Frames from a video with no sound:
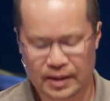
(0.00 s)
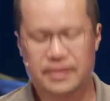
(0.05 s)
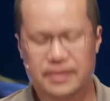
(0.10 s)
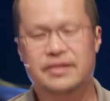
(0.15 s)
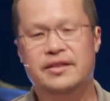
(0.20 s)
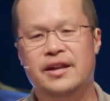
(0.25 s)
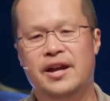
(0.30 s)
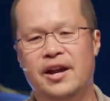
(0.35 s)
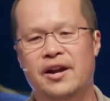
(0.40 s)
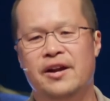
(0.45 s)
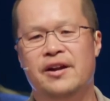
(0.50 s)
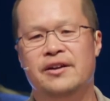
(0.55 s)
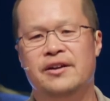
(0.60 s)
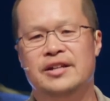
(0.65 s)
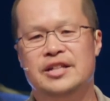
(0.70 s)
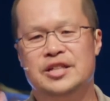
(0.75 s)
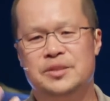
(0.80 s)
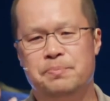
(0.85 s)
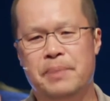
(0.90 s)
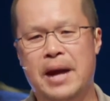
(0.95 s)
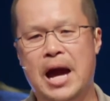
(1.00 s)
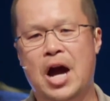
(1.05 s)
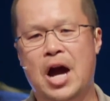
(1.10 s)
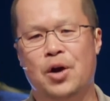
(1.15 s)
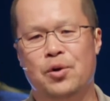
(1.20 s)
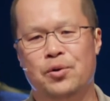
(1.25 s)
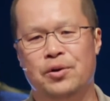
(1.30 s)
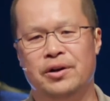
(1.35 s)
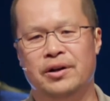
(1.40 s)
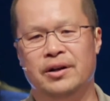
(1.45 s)
There is
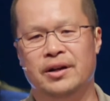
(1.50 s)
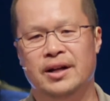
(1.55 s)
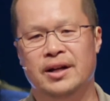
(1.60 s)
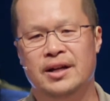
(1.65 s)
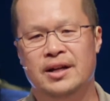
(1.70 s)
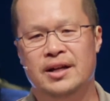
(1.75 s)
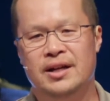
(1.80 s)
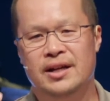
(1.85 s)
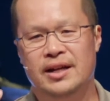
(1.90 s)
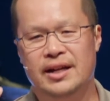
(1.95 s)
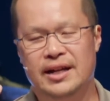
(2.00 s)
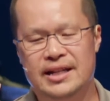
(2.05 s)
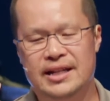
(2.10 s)
power in